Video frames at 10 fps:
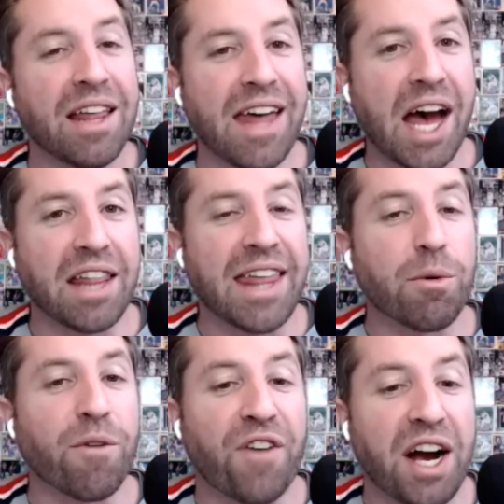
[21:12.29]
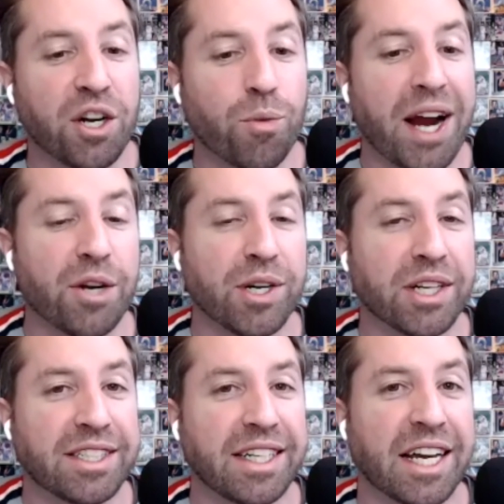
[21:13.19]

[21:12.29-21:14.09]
that they will find a way to exceed